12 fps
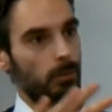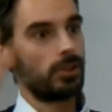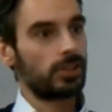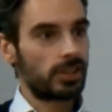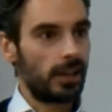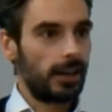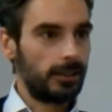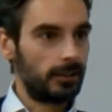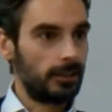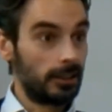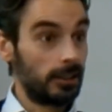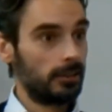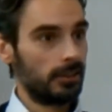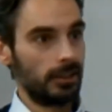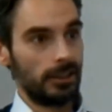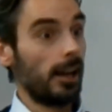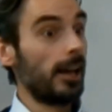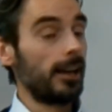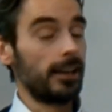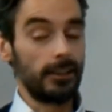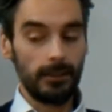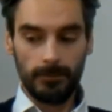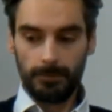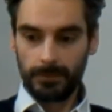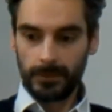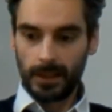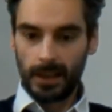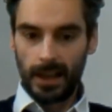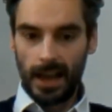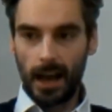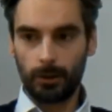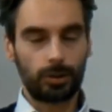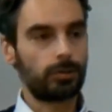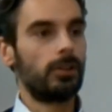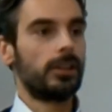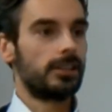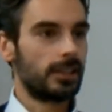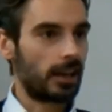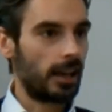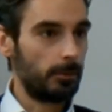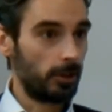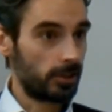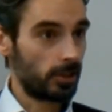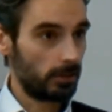one side the delay, how strong is the claim on its